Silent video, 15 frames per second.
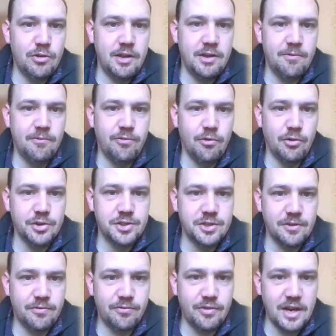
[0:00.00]

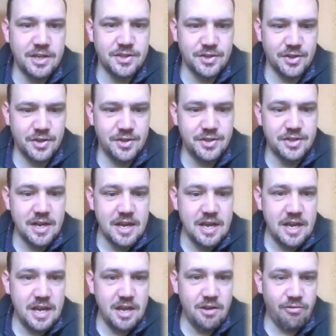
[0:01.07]
reinforce the Frasers
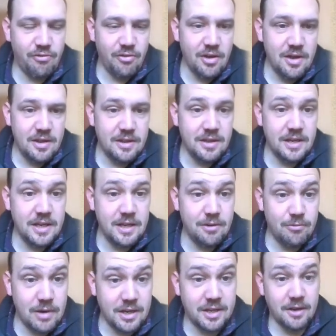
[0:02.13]
if
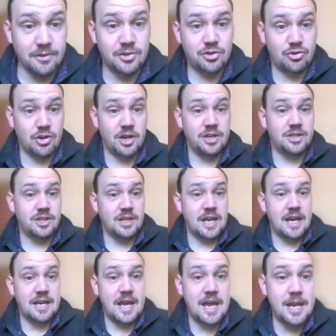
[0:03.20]
the Redcoats tried to
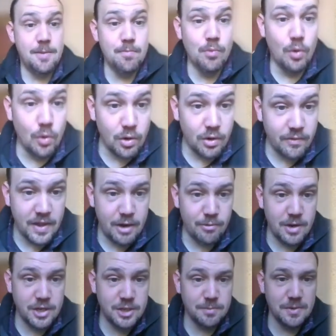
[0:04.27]
get any more of their
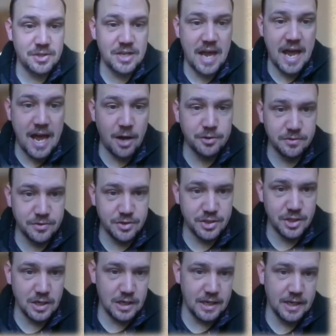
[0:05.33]
regiments out of
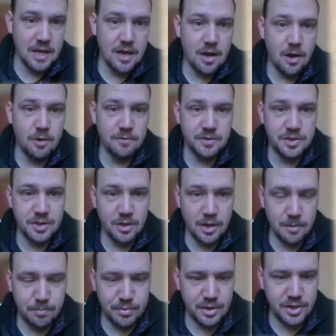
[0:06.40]
Stirling, over
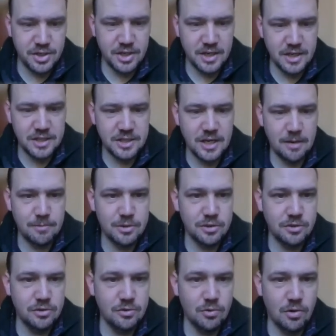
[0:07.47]
Stirling Bridge, and escape
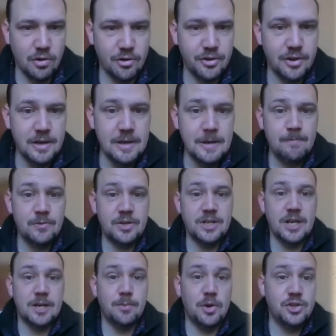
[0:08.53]
to the north. The
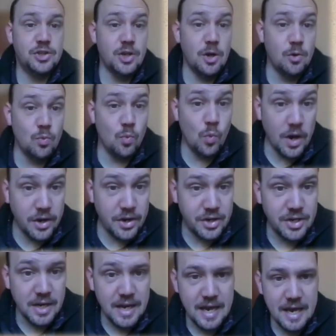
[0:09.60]
Jacobites don't
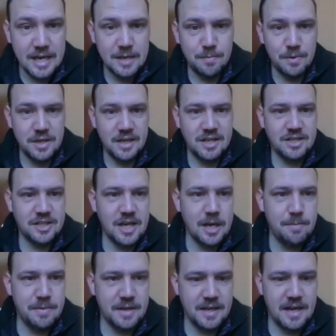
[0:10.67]
want anybody
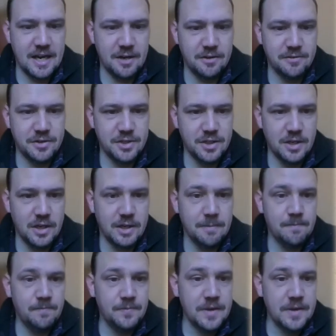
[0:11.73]
escaping out of Stirling.